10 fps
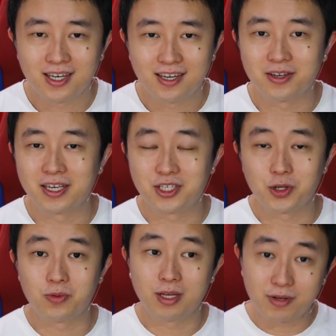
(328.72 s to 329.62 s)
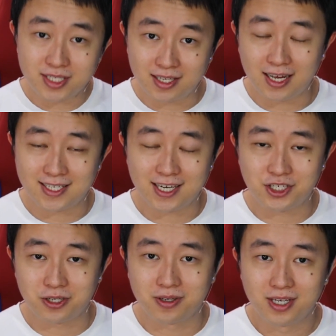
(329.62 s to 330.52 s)
Okay, so that was the last
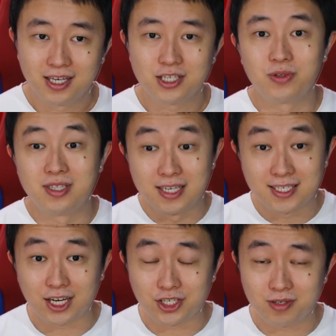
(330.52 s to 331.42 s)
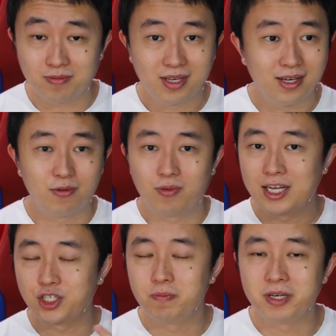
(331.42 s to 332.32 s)
session. So this session,
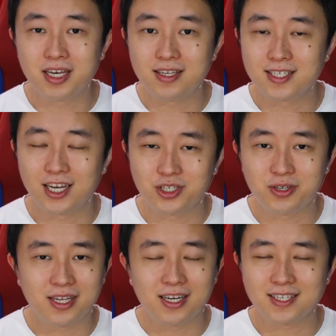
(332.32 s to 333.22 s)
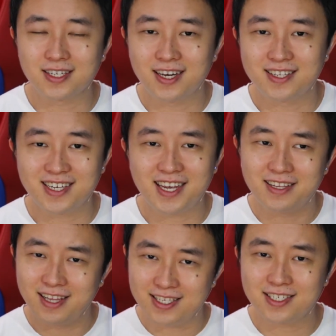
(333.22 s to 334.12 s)
as you begin the session, you can ask the clients, hey,
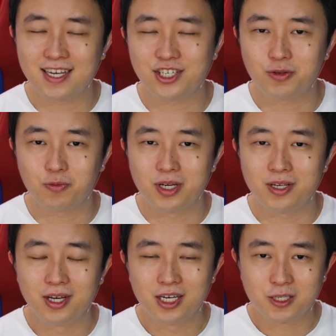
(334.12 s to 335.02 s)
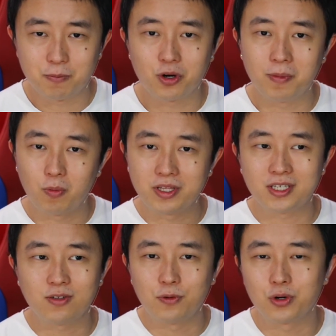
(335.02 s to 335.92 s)
last session we spoke about
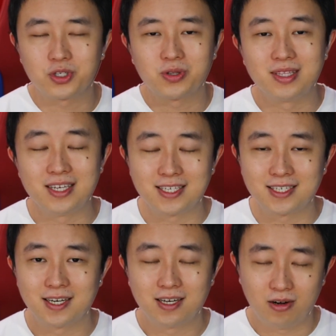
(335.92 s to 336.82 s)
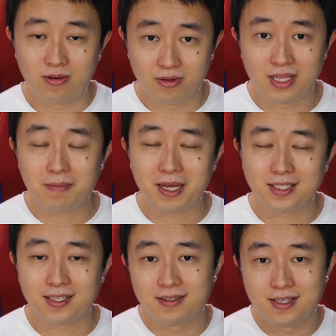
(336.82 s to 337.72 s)
wanting to focus on this, on that
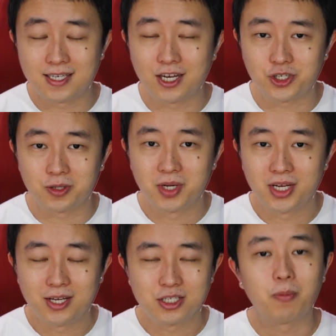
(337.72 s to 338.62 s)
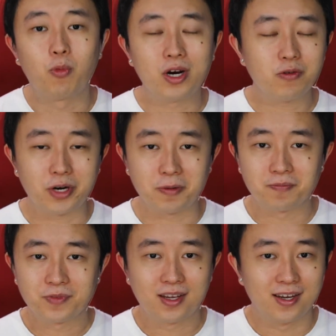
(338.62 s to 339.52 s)
matter in this session. So I'm wondering,
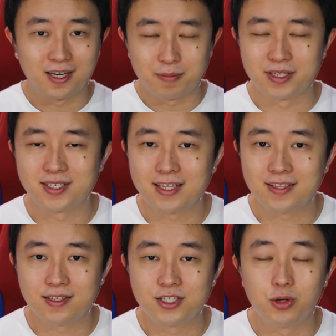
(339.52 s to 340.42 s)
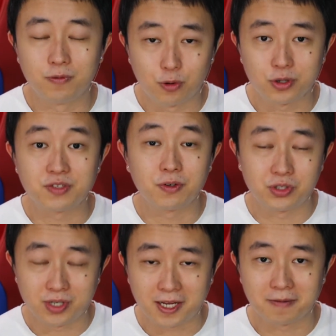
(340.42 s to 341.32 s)
is that still the focus for
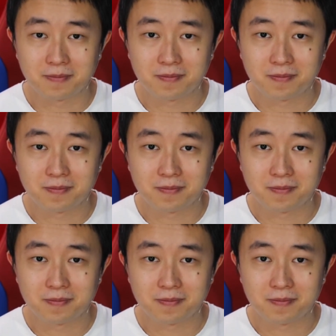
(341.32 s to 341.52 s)
today?